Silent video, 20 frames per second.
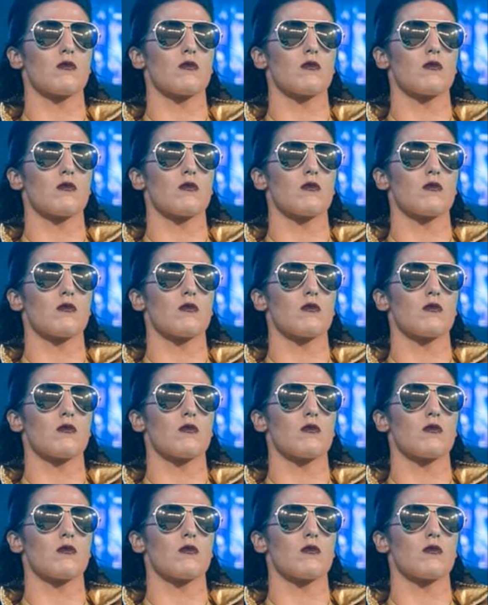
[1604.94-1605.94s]

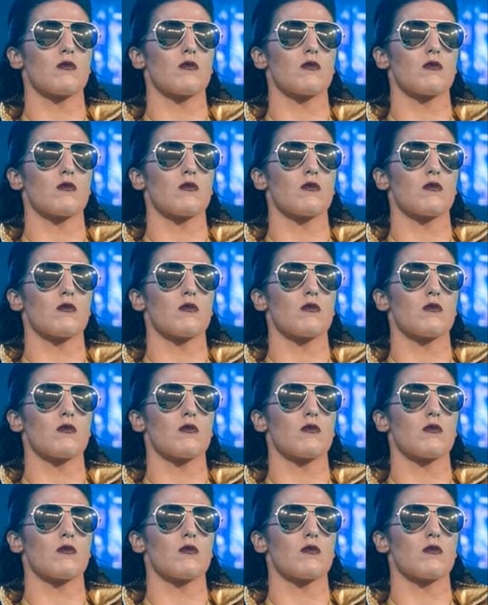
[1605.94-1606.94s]

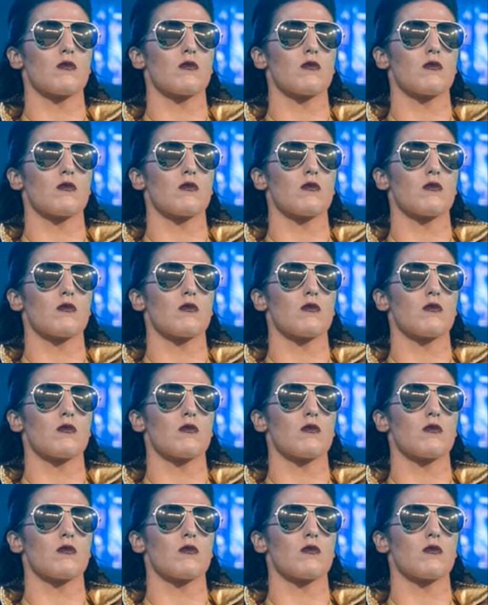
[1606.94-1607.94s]

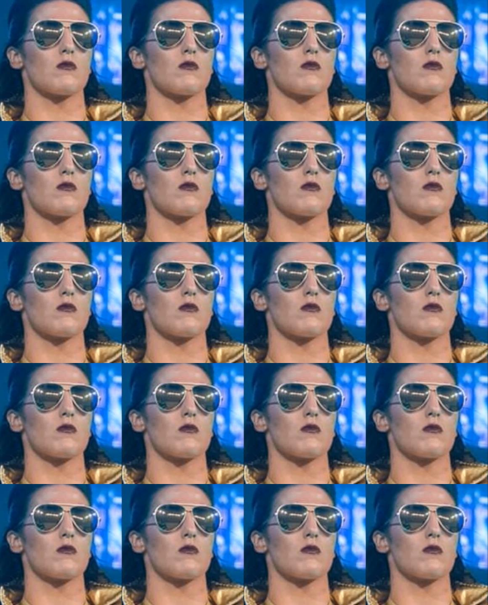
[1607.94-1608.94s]

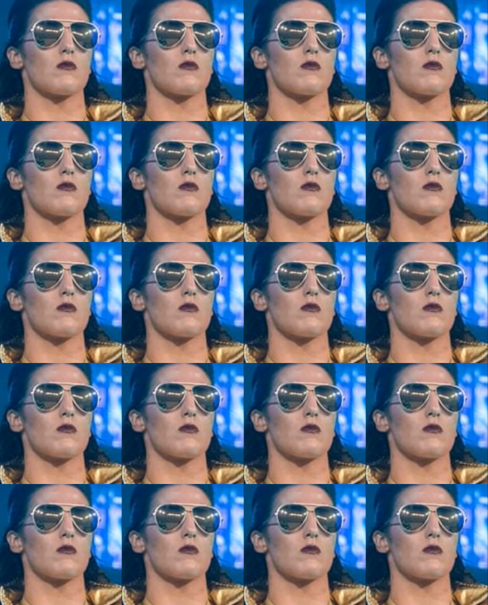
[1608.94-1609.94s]

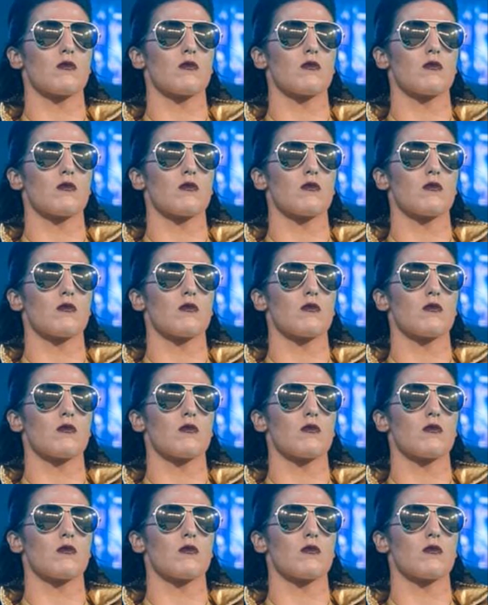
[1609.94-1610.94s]

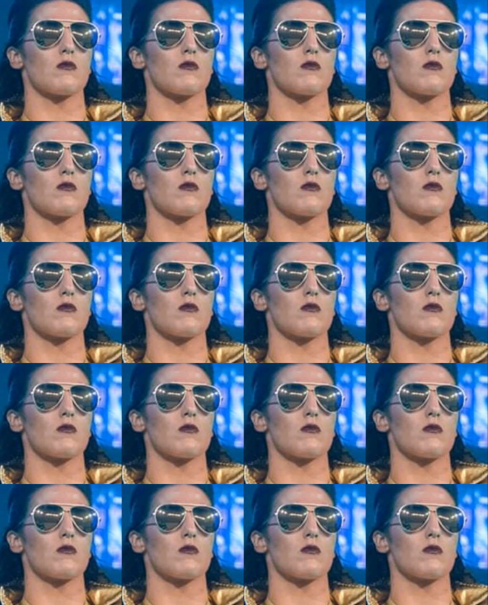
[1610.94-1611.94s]

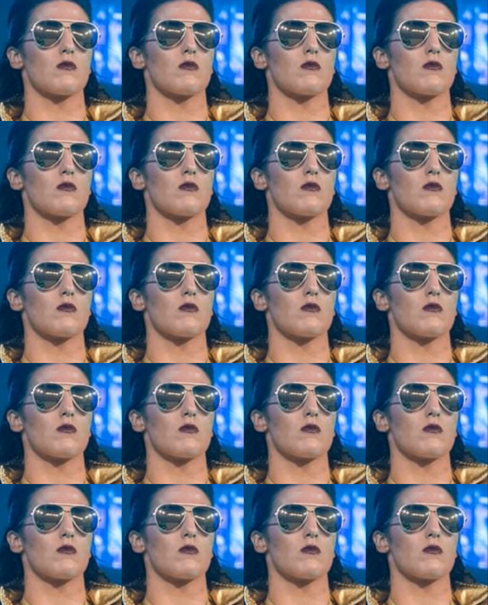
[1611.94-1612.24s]
[no speech]